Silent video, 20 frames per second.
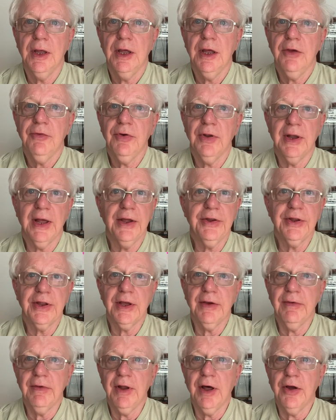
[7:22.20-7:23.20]
For lighting
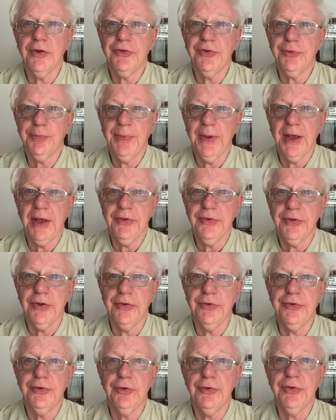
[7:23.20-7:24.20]
of large
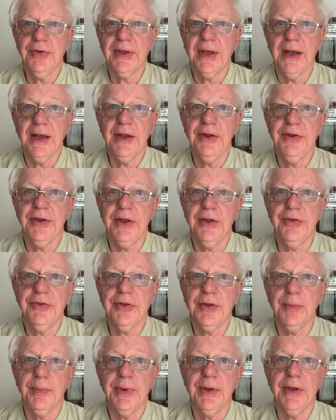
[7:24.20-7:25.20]
spaces, using LEDs
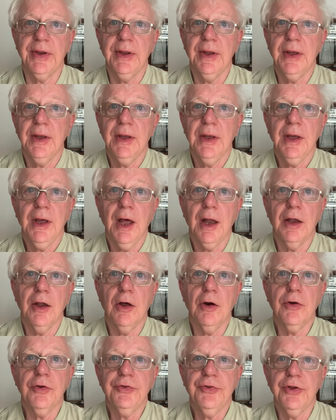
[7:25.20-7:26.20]
can be a
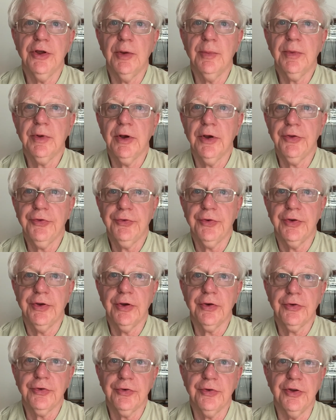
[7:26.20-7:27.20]
long-term cost
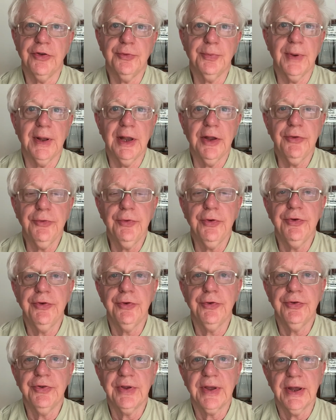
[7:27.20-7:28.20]
reduction as well as
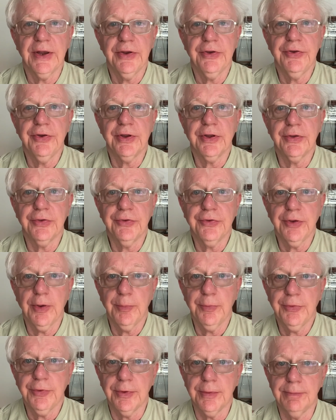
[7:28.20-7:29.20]
reducing energy
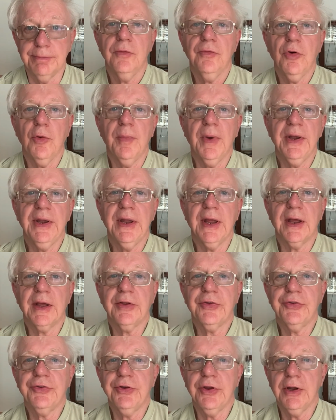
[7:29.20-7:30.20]
consumption. For many
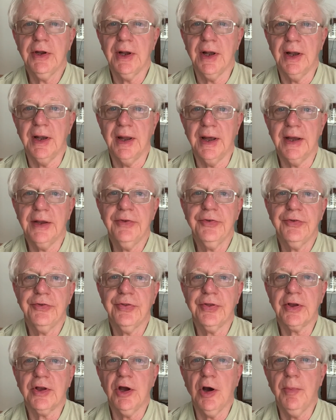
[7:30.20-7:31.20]
external lights,
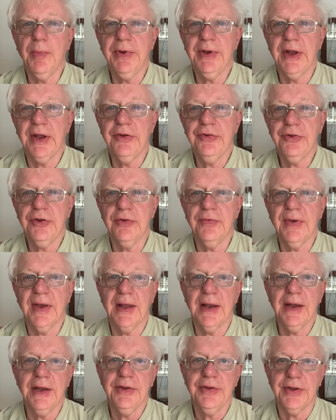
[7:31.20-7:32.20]
the combination of
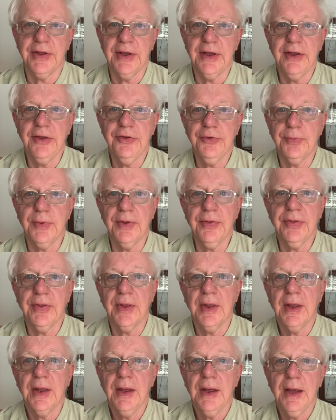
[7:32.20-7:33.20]
LEDs with
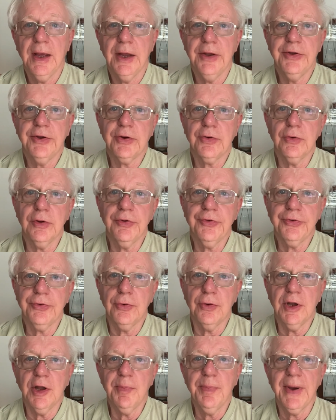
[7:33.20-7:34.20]
integral
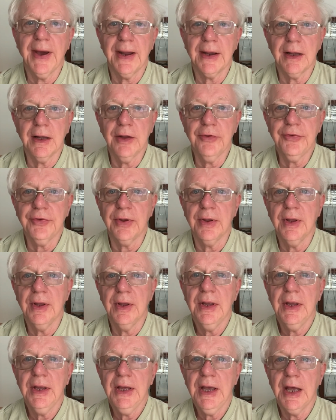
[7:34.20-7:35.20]
solar panels
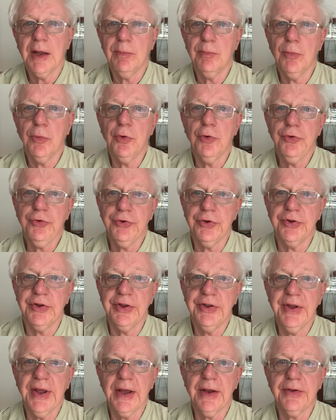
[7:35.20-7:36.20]
and motion
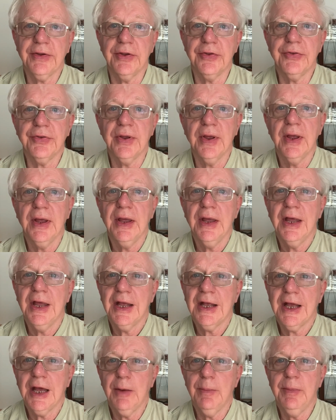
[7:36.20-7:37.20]
detectors
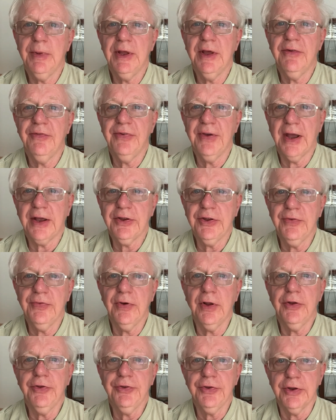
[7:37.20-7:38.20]
can be effective
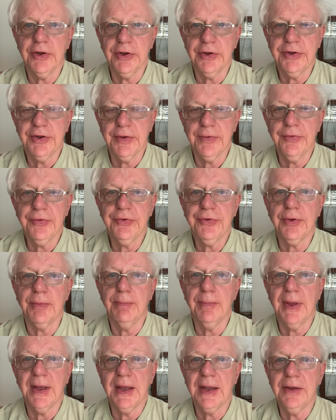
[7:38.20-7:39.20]
alternatives to
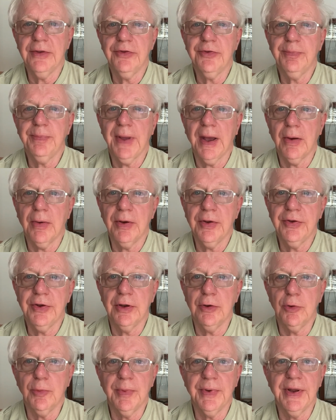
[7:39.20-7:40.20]
mains-powered
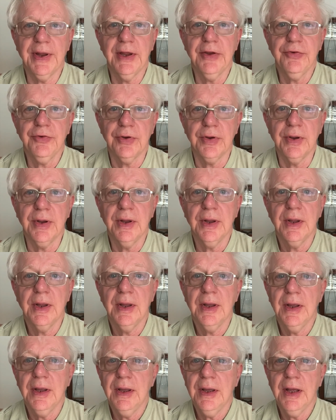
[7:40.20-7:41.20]
illumination
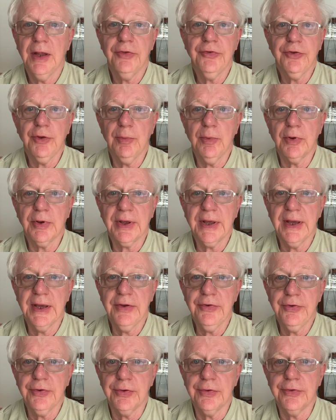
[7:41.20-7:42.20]
in some
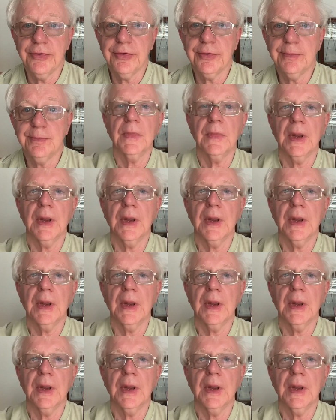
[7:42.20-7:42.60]
locations.